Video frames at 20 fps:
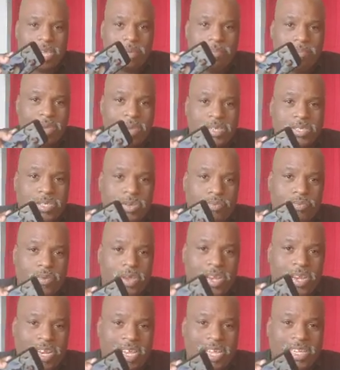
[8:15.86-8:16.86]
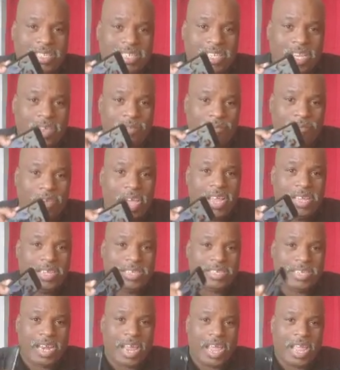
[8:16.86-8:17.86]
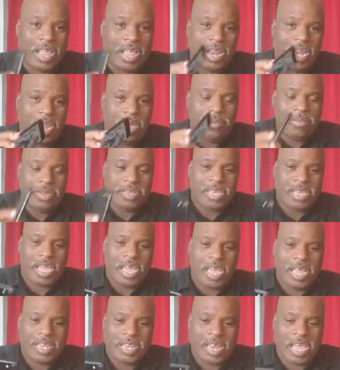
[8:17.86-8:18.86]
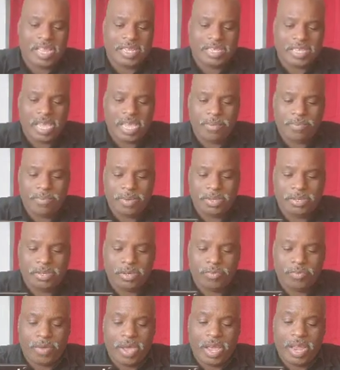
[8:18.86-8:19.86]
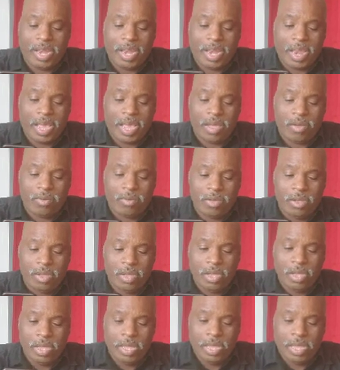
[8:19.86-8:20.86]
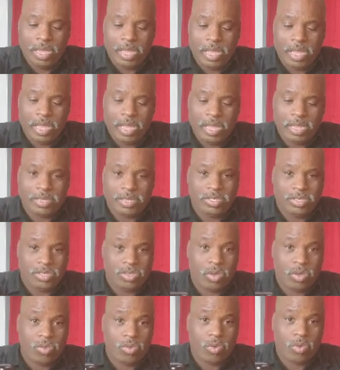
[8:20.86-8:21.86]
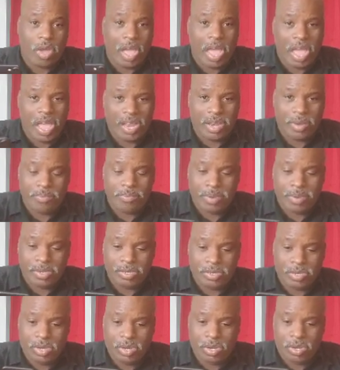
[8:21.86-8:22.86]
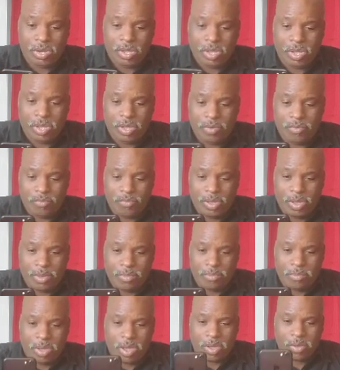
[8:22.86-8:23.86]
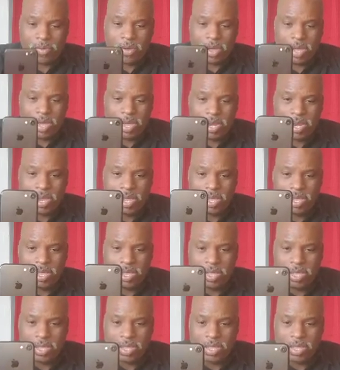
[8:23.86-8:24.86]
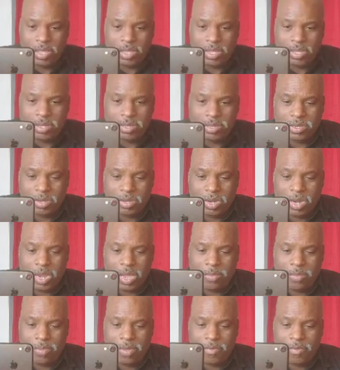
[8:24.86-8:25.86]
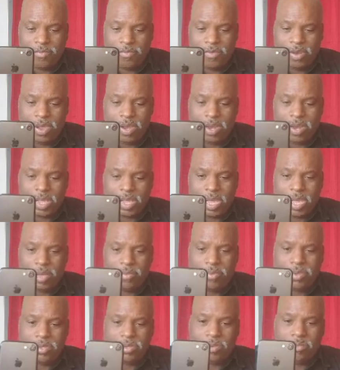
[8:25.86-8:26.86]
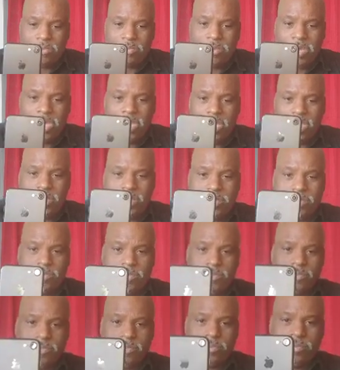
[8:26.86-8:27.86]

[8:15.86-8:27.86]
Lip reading: taking pictures with this device, like, let me take a daytime picture right now and show you how the picture look with my quality. So let me flip the camera to me.